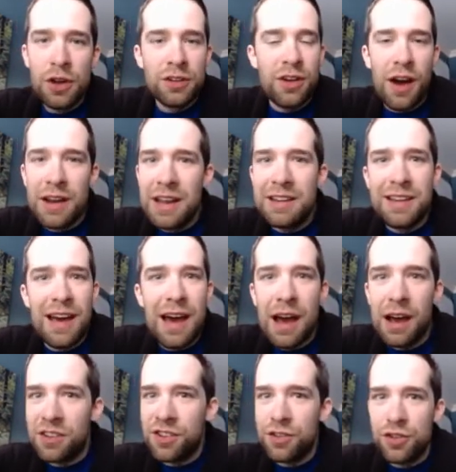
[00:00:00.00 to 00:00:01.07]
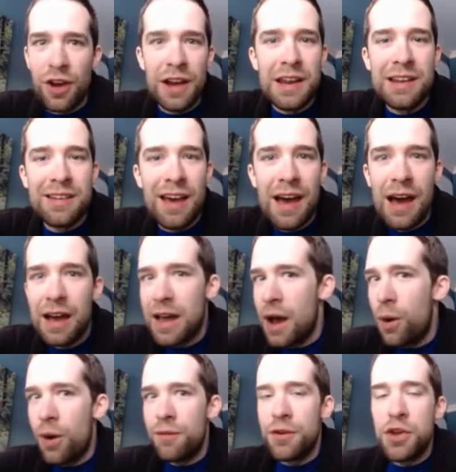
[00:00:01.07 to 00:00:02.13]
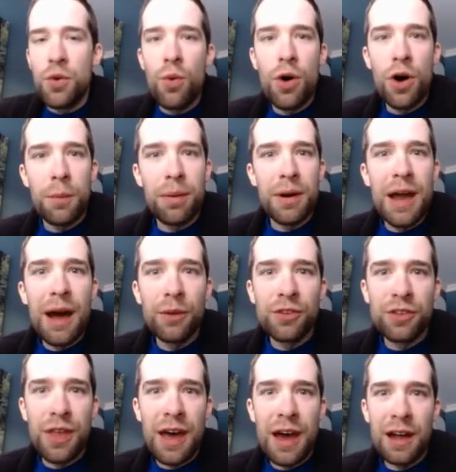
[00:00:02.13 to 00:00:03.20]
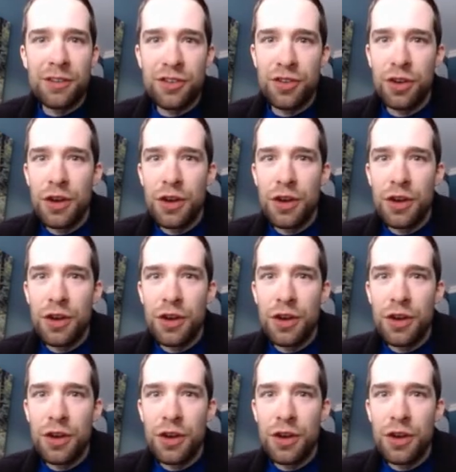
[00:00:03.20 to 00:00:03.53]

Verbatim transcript: TinyTex, TinyTex, however you want to pronounce that.